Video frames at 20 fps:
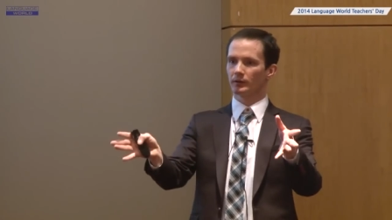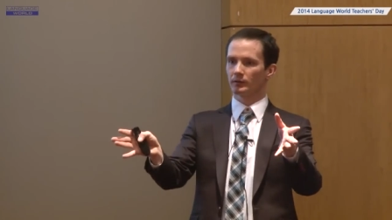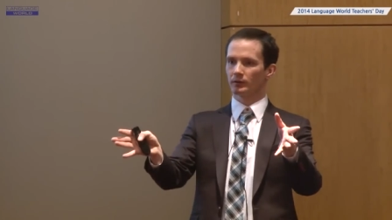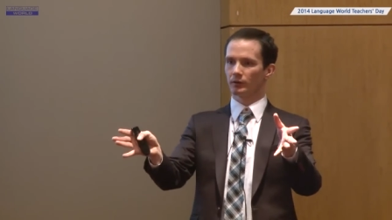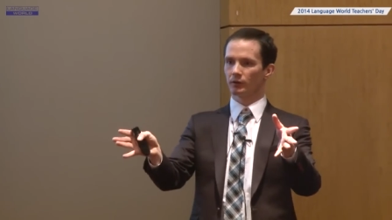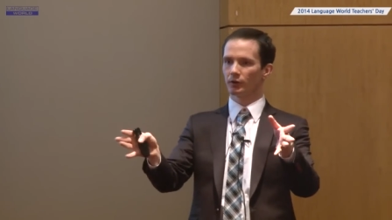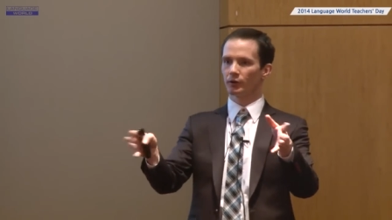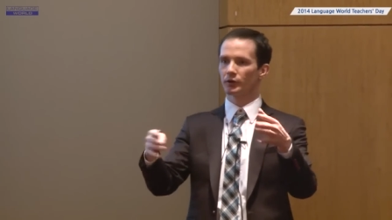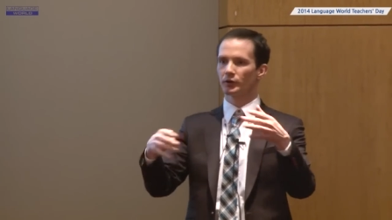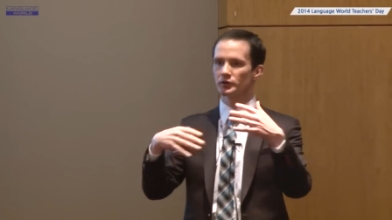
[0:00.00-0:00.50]
The
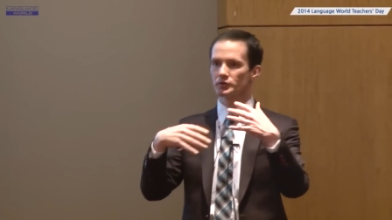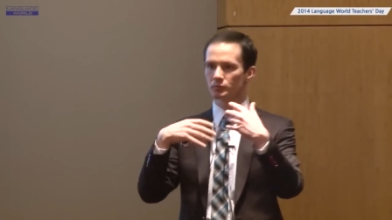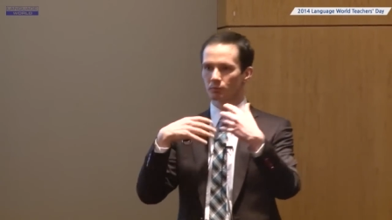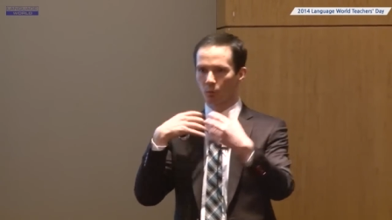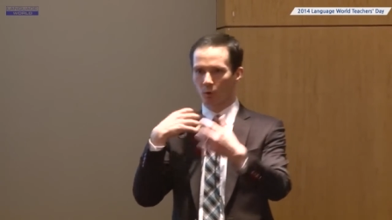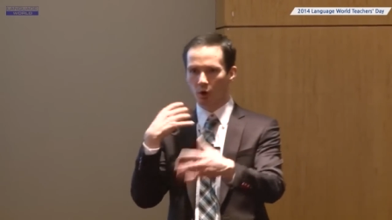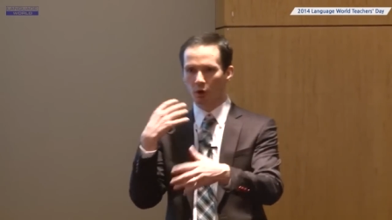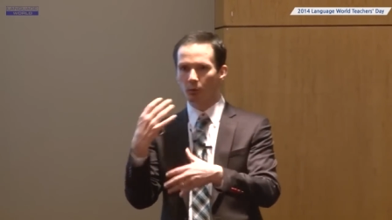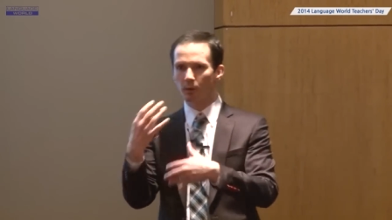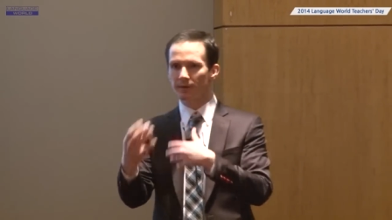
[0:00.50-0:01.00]
learners
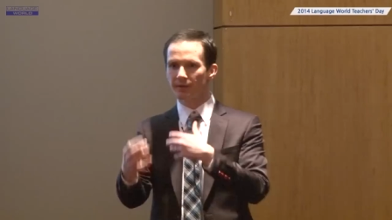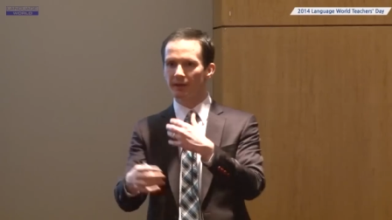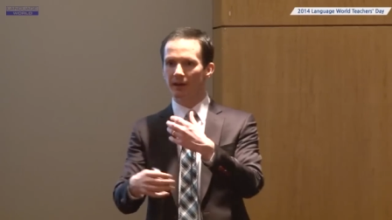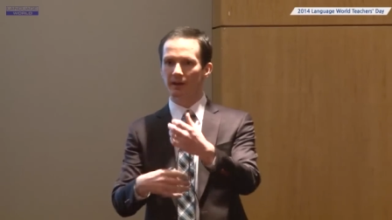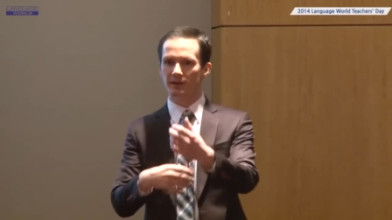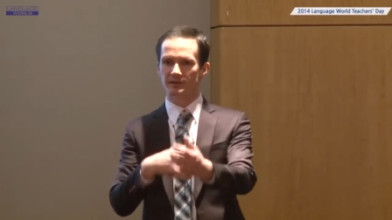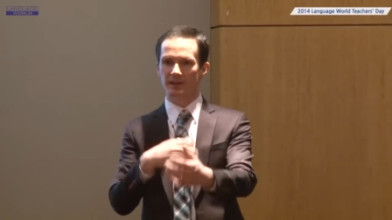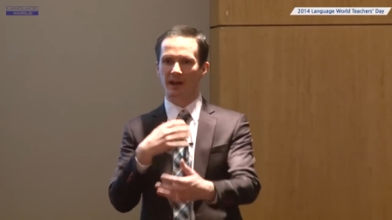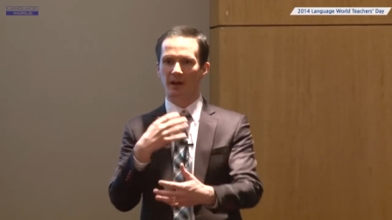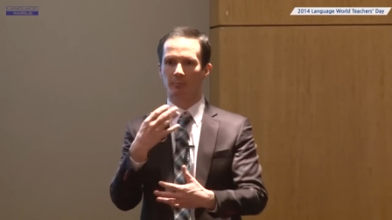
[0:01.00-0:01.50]
work with the
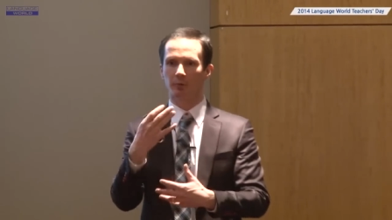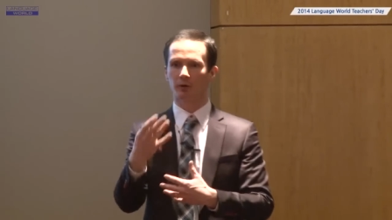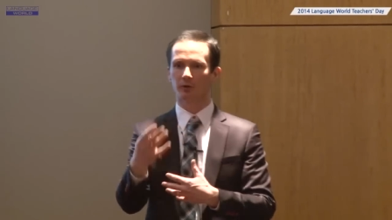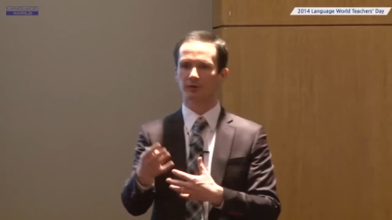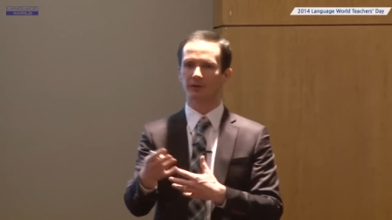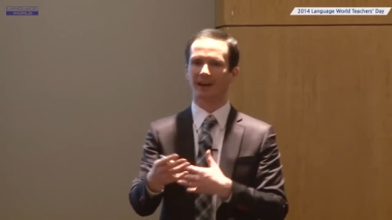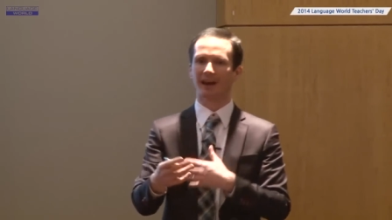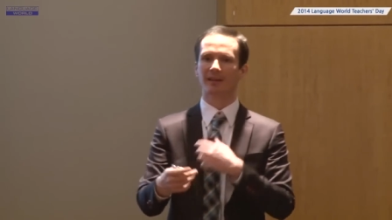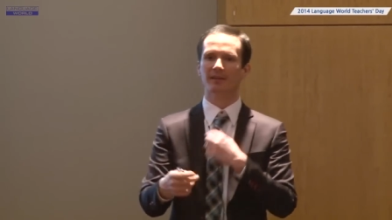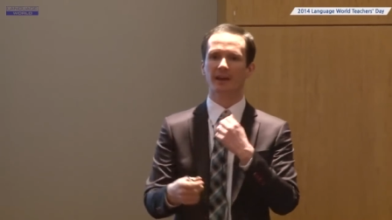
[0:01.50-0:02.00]

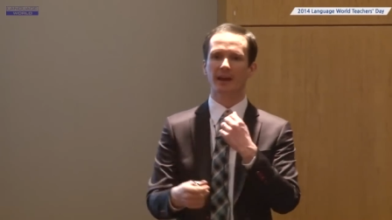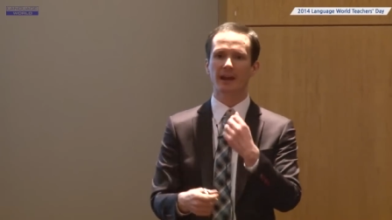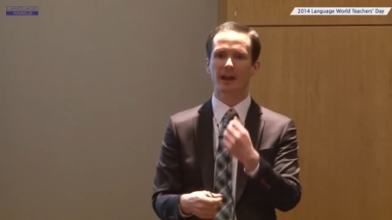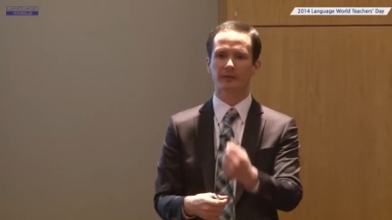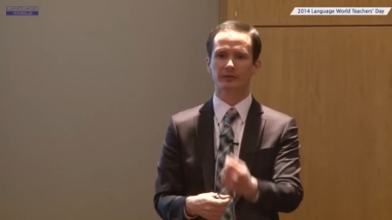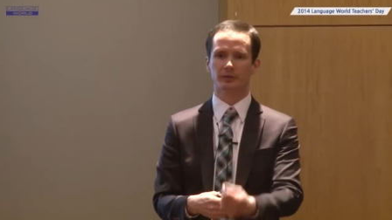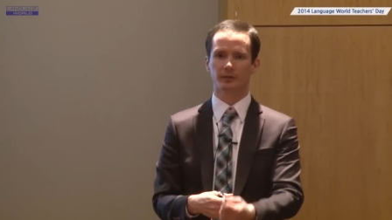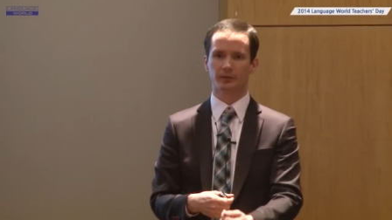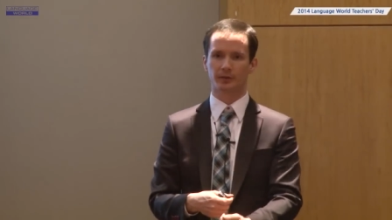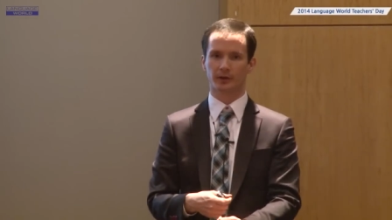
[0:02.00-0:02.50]
examples, and they
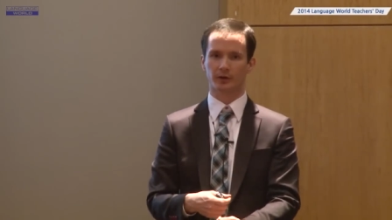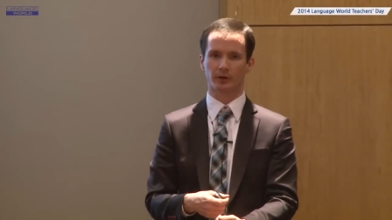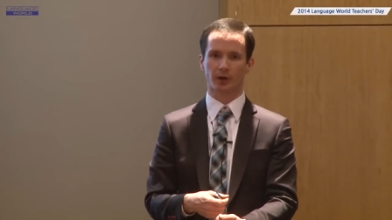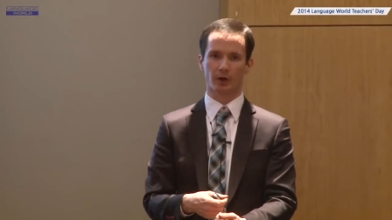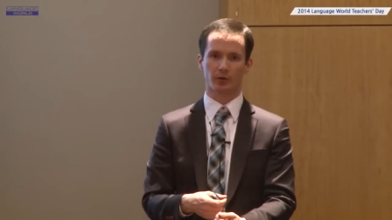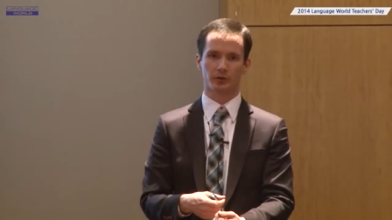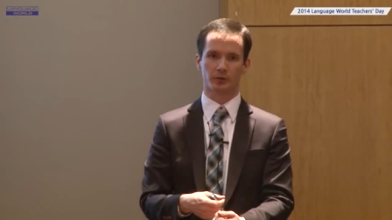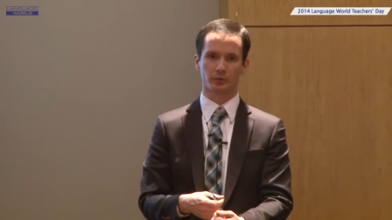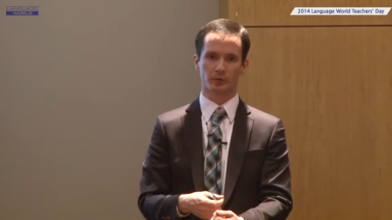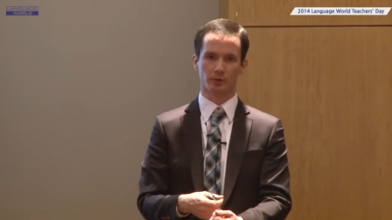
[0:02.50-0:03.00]
have to figure
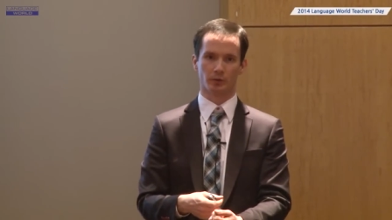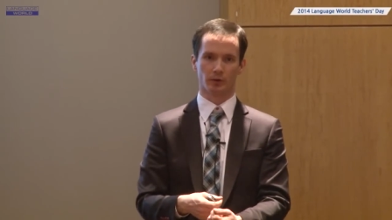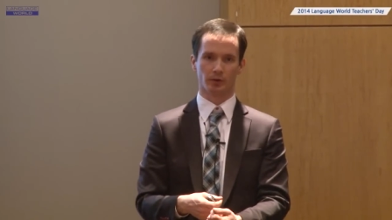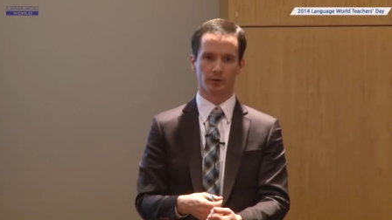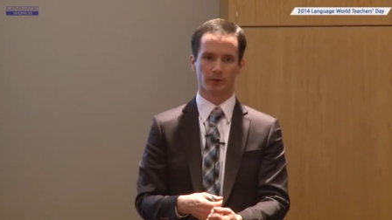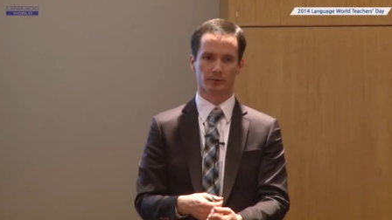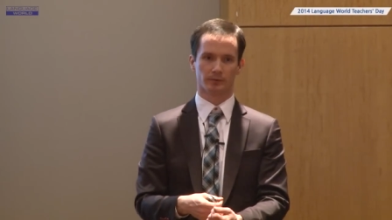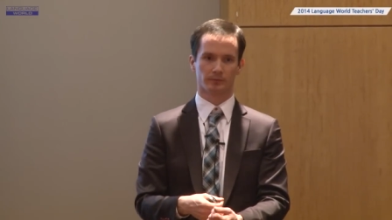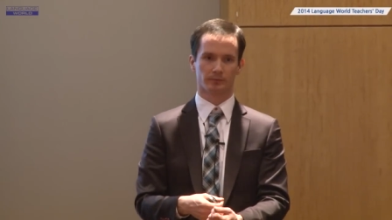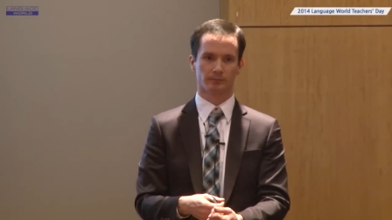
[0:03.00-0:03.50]
out the
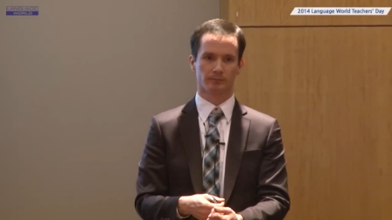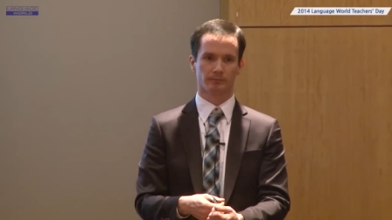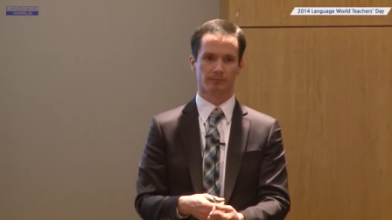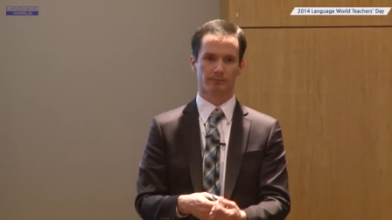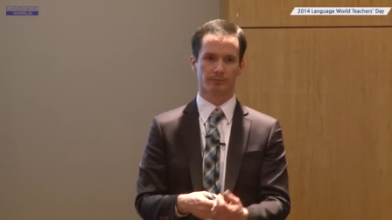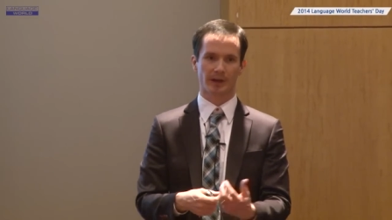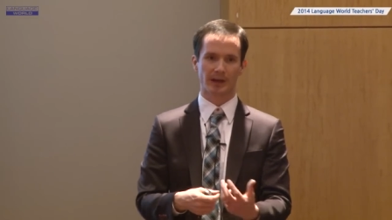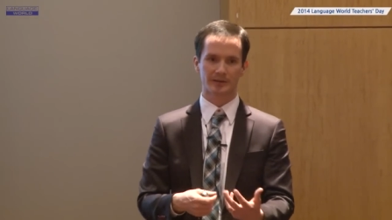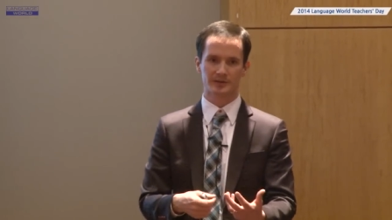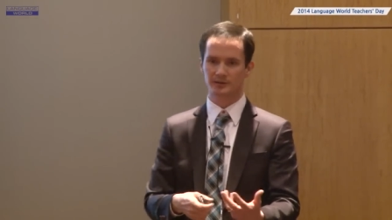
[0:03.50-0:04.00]
rule.
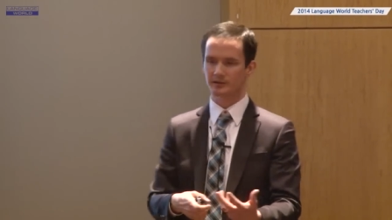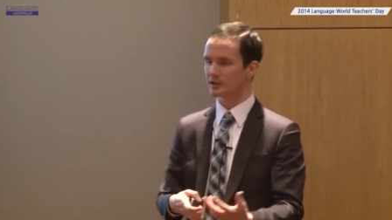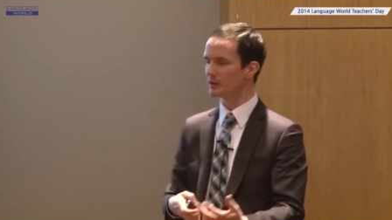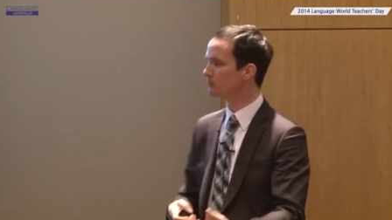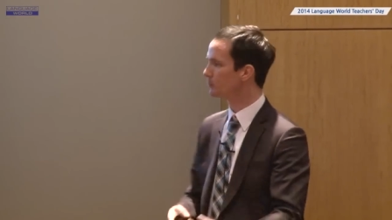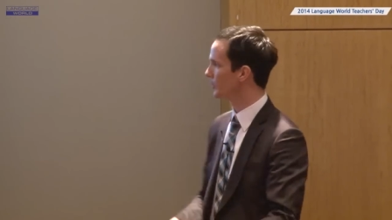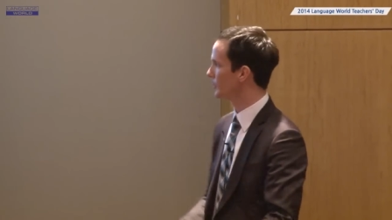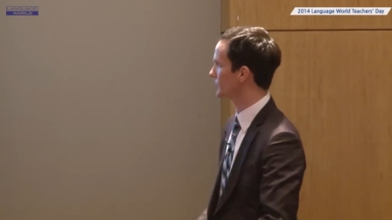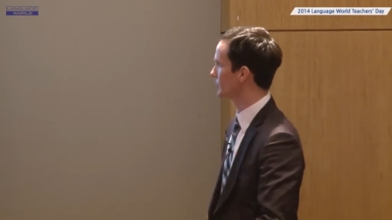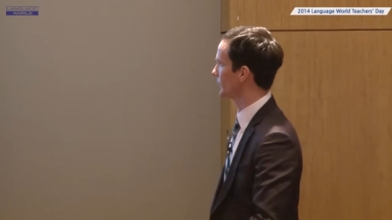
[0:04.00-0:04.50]
That's
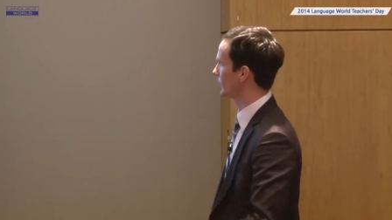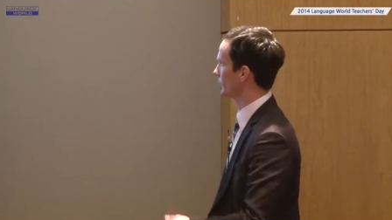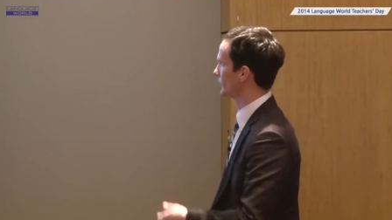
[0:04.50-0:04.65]
implicit